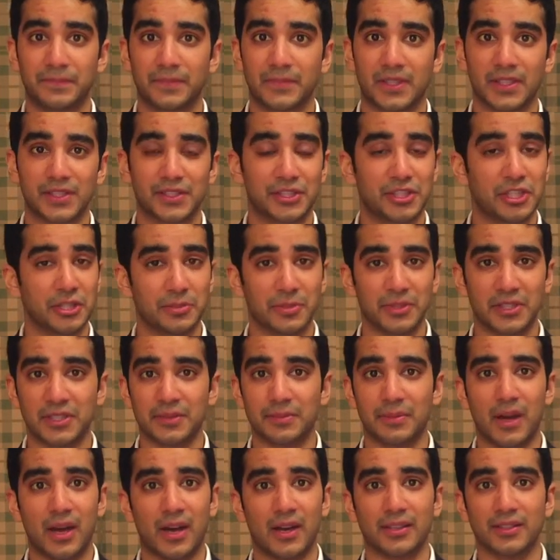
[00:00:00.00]
Consumer
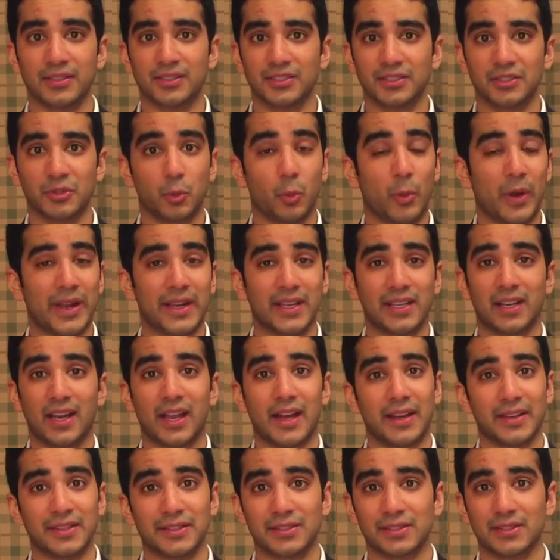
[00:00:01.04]
demands, the way
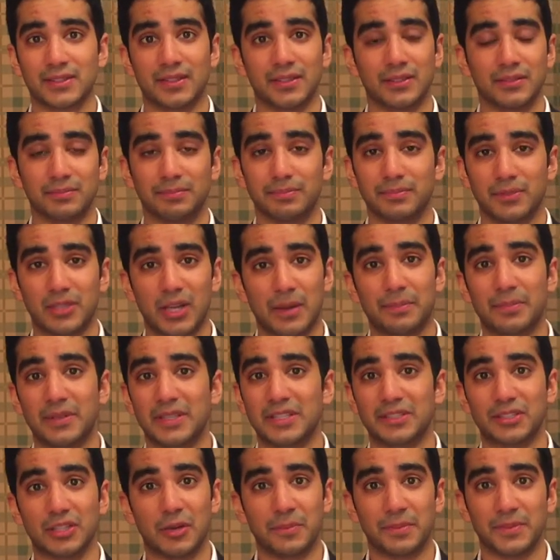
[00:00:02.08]
clients and
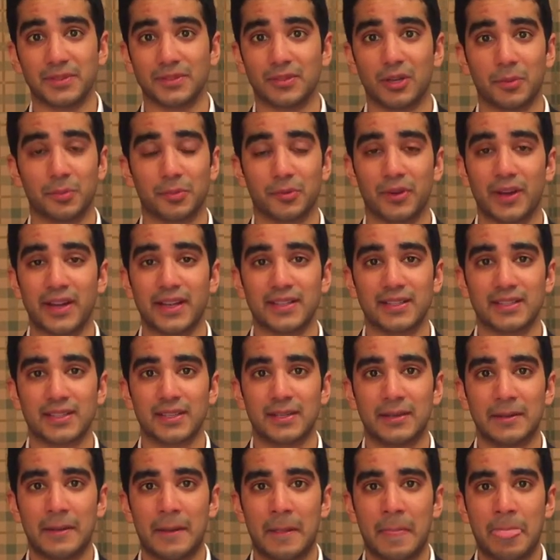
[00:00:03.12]
companies op operate.
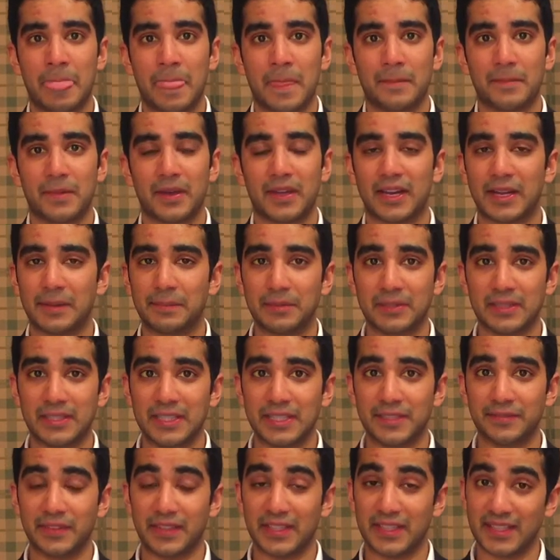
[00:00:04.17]
And I
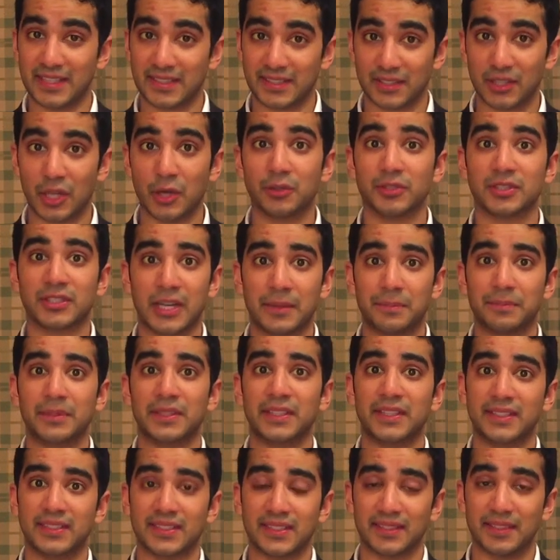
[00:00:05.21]
believe it is those
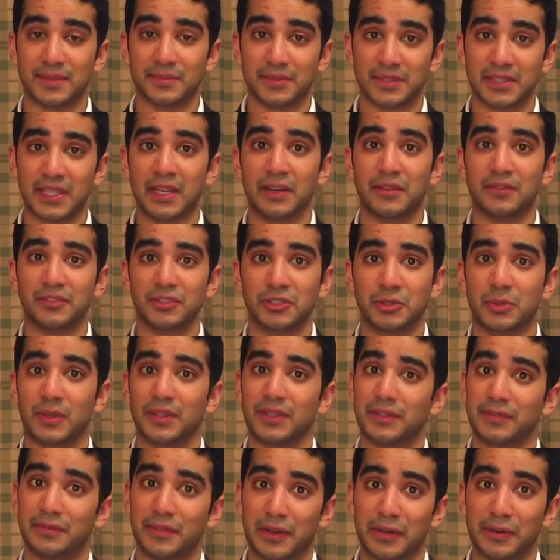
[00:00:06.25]
companies themselves who are
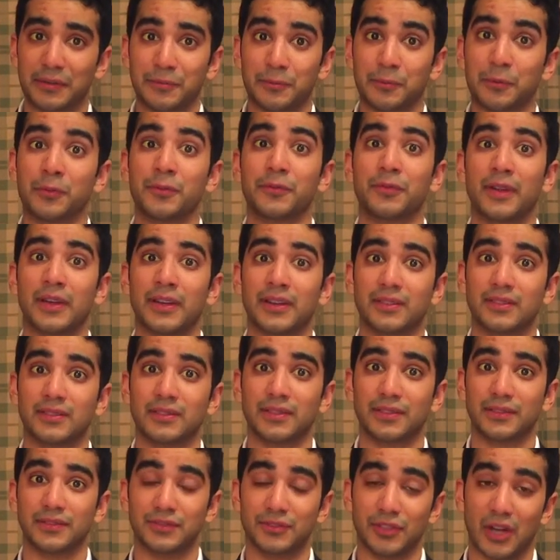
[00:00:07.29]
at the very forefront
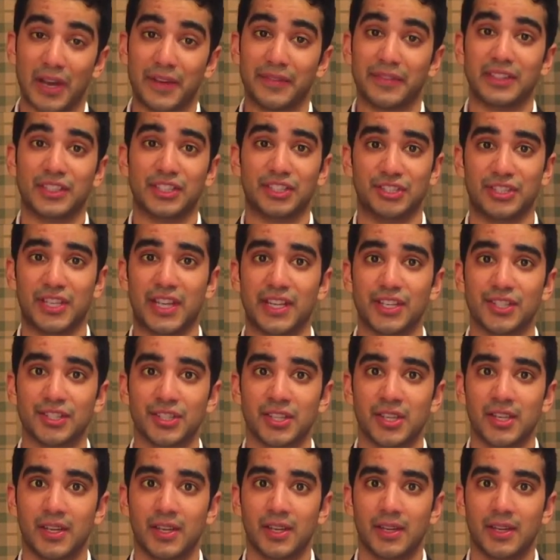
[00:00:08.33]
driving this change.